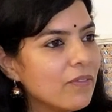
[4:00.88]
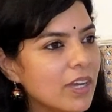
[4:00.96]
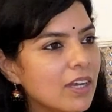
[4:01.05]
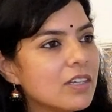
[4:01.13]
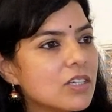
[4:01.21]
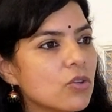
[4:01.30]

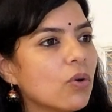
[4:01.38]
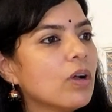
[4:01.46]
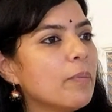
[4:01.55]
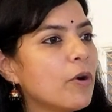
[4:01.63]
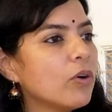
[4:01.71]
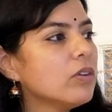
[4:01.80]
we talk
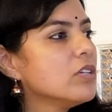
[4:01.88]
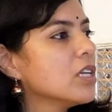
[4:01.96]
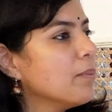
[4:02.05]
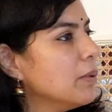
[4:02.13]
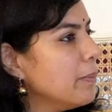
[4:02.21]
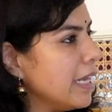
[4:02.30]
about the
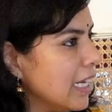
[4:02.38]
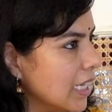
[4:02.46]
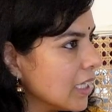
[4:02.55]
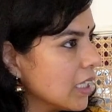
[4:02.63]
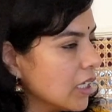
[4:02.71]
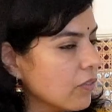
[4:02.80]
double
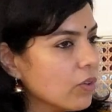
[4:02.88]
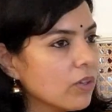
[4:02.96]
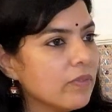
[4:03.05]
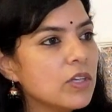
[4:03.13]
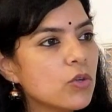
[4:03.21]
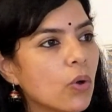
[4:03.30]
meaning thing,
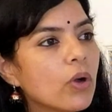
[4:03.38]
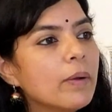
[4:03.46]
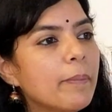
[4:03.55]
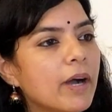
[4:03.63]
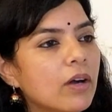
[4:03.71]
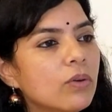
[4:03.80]
when we talk
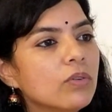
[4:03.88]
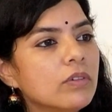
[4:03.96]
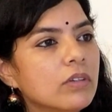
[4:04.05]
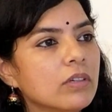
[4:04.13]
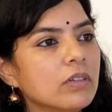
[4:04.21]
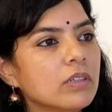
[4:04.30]
about
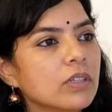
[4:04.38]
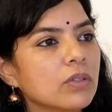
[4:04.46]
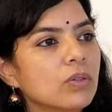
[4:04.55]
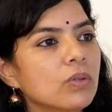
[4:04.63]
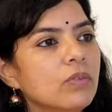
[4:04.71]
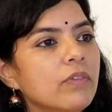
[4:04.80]

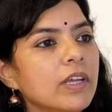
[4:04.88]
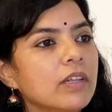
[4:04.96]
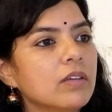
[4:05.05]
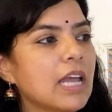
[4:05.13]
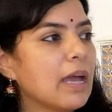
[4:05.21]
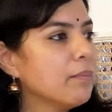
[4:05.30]
where
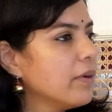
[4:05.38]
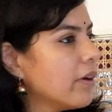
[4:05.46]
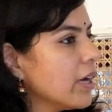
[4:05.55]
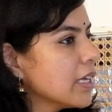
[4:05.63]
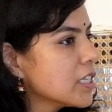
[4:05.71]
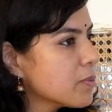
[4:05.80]
the camera is